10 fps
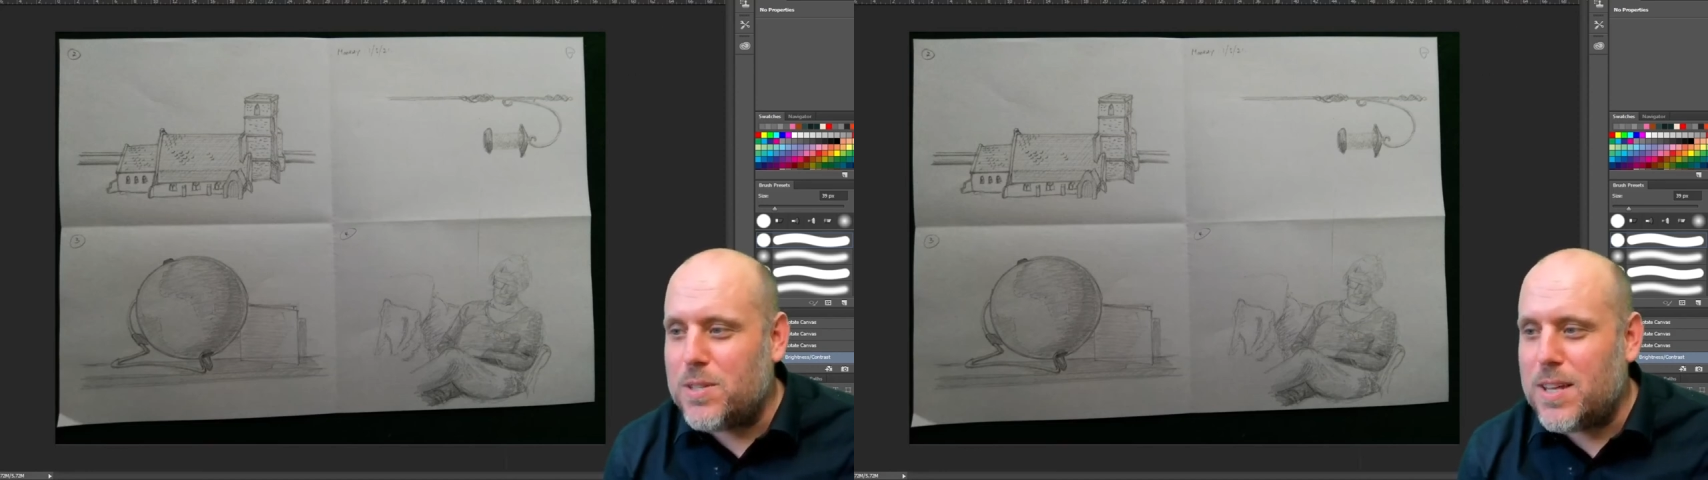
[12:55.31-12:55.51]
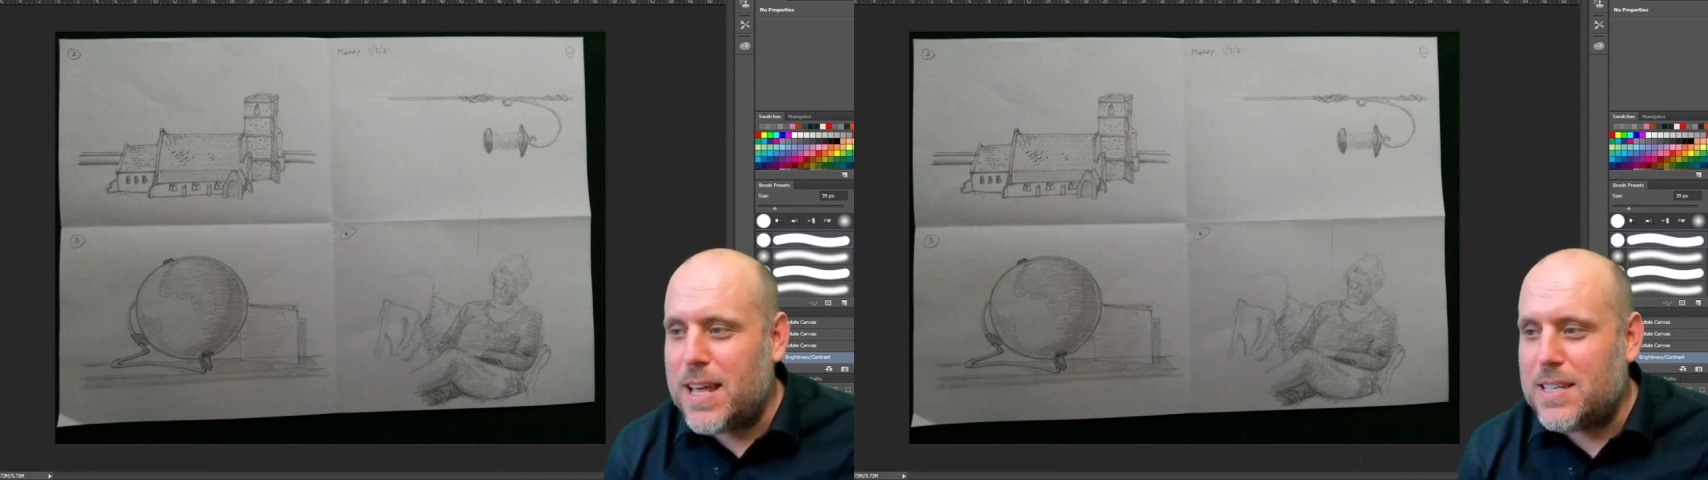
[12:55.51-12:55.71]

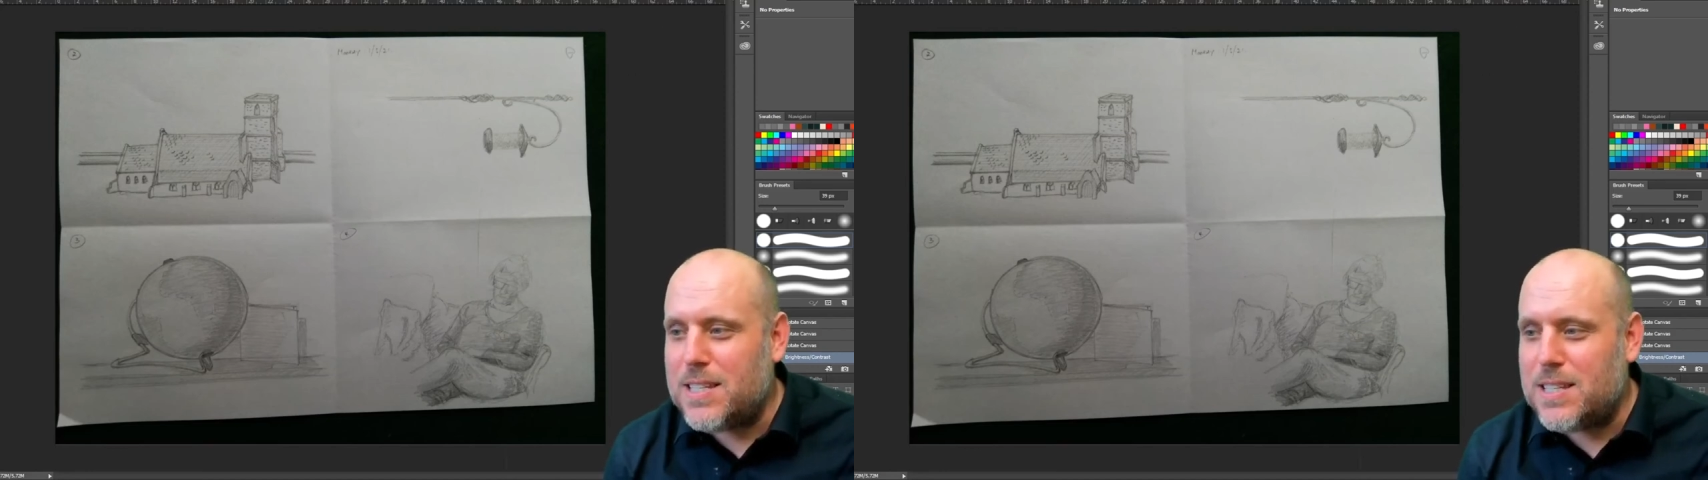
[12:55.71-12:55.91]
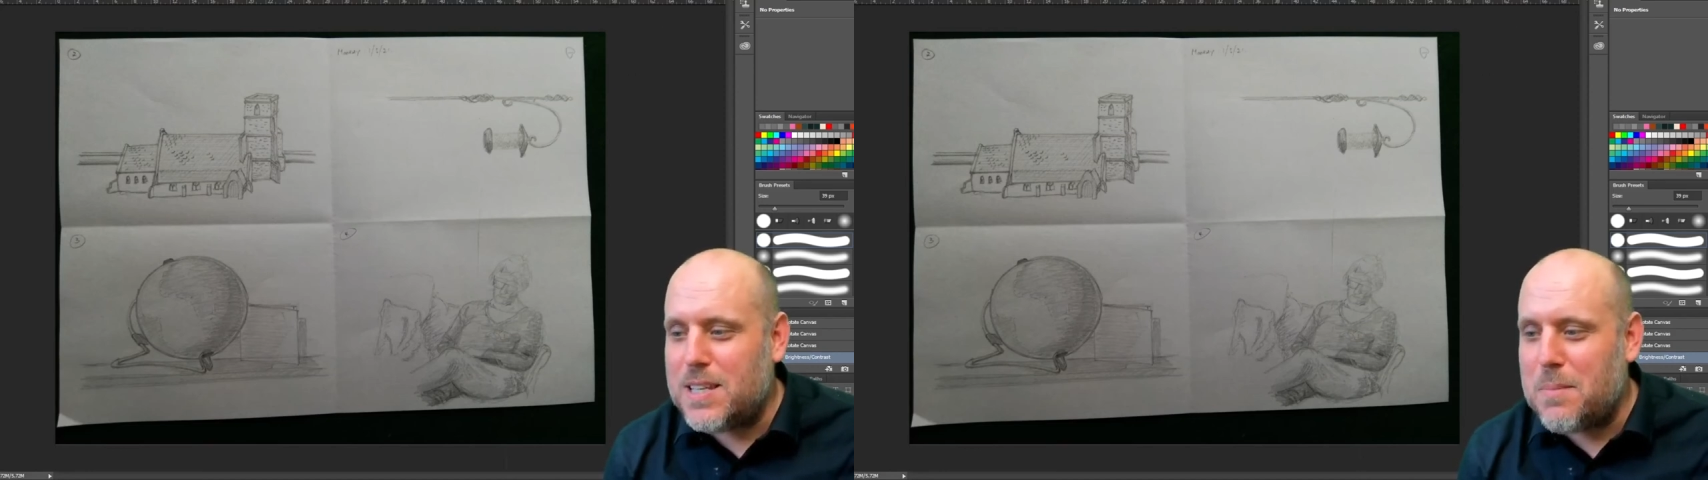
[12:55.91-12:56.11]
so
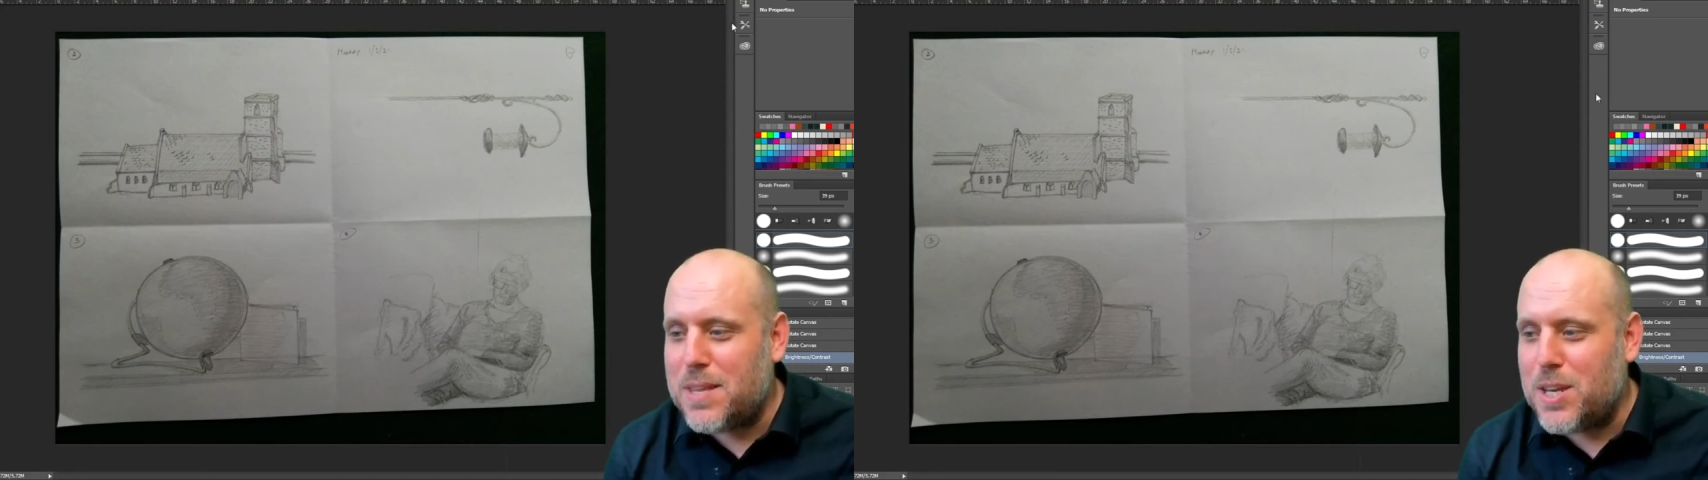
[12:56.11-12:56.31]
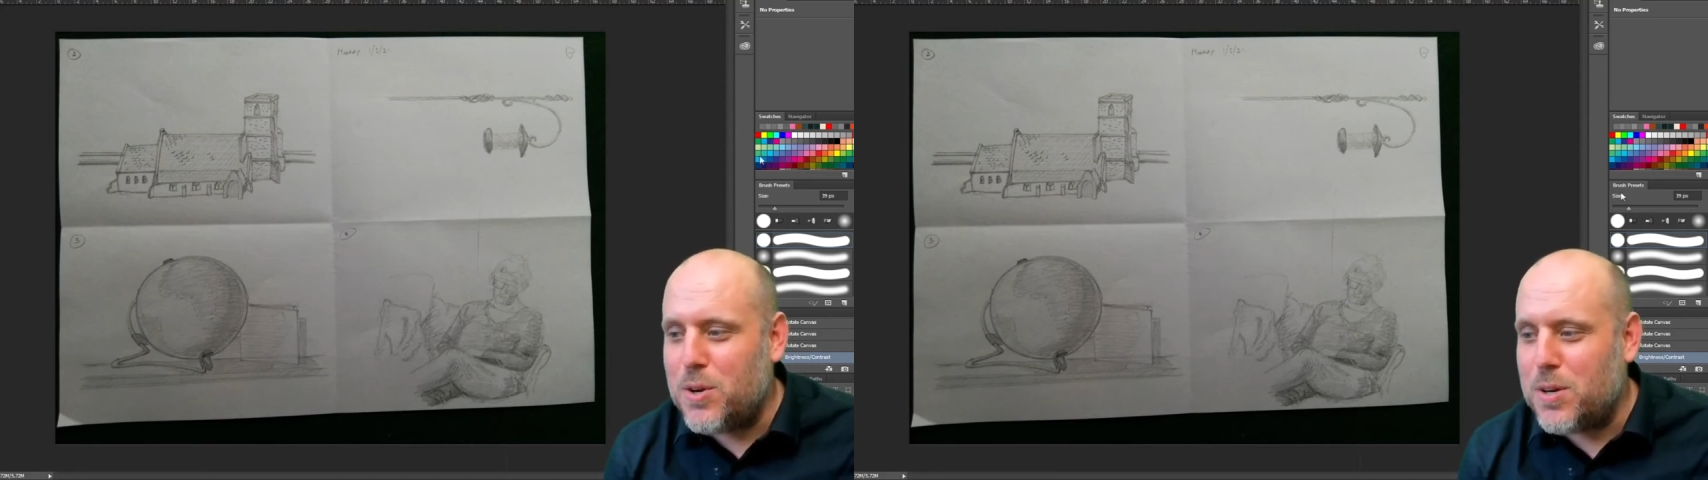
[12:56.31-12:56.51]
that's something you